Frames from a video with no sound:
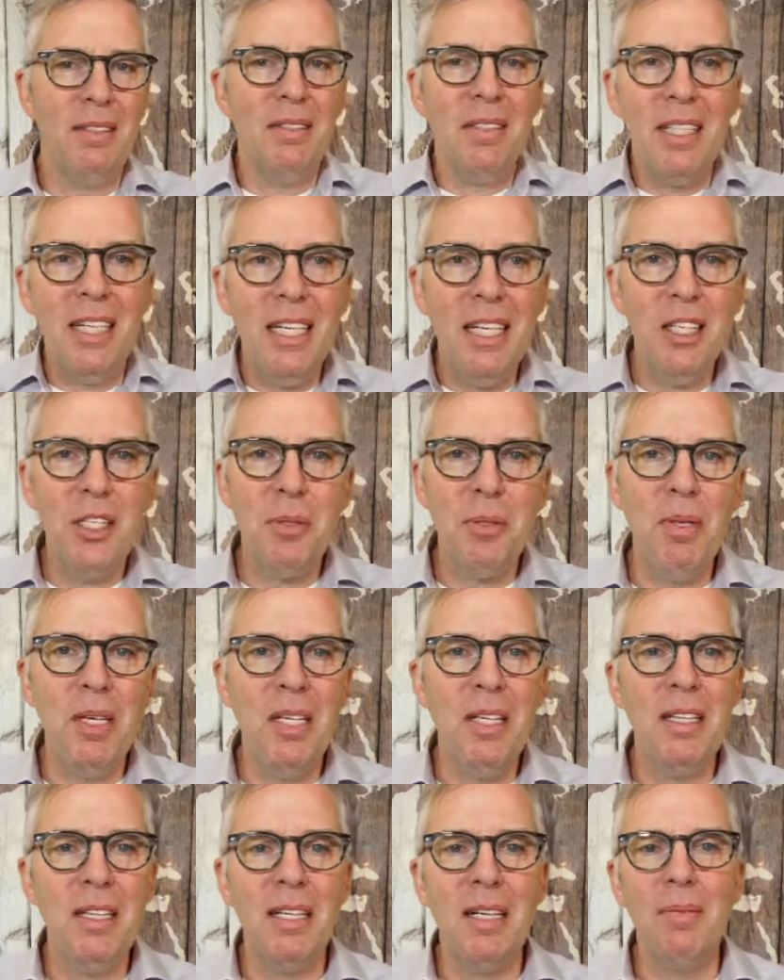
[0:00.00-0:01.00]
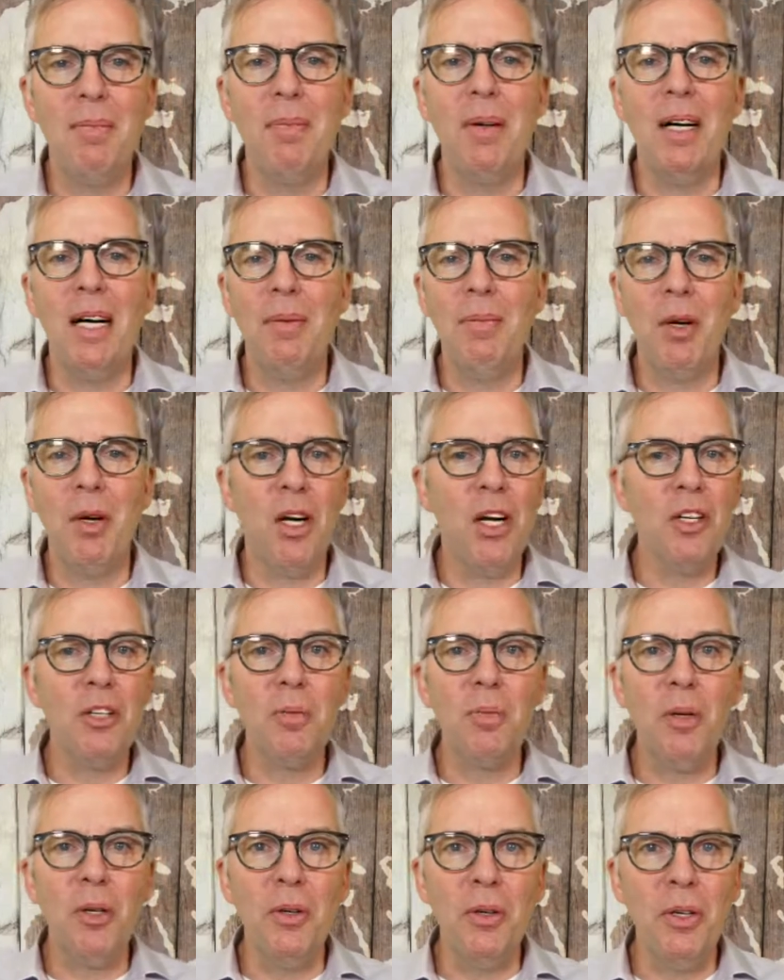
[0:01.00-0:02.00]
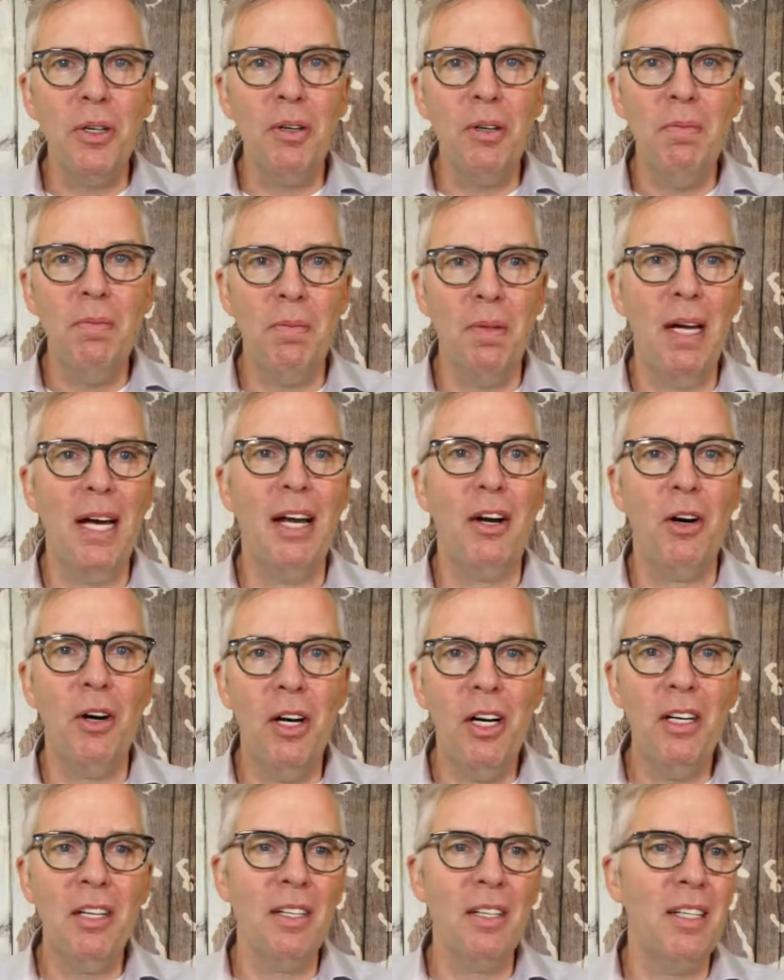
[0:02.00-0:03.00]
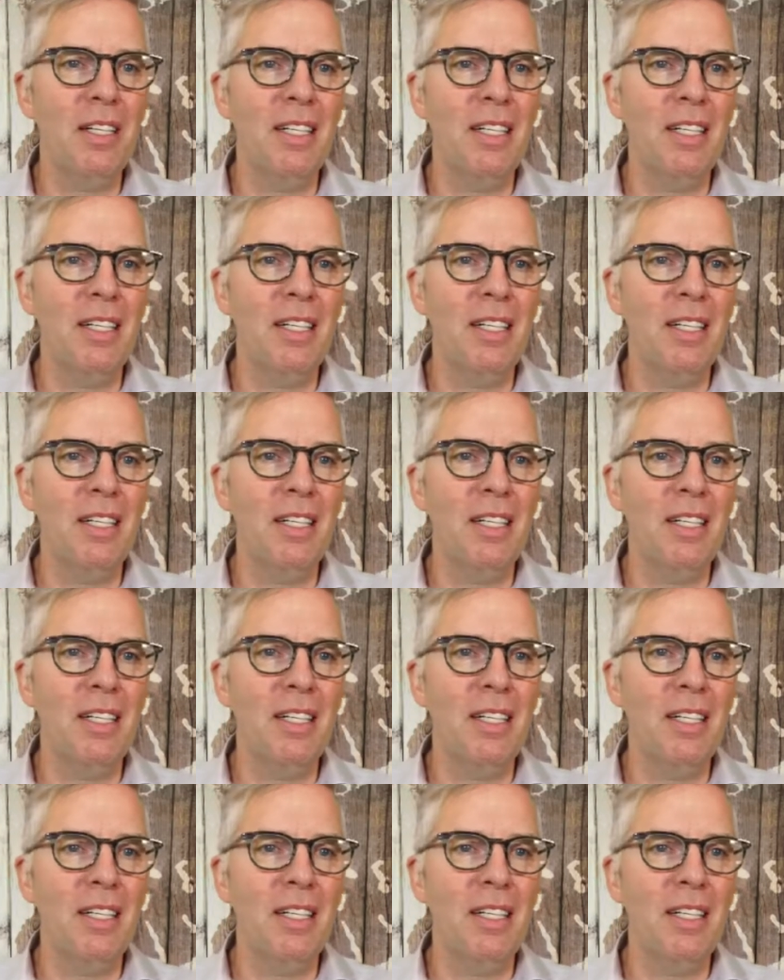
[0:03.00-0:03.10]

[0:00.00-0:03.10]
Ian Smith, I'm an entrepreneur at heart.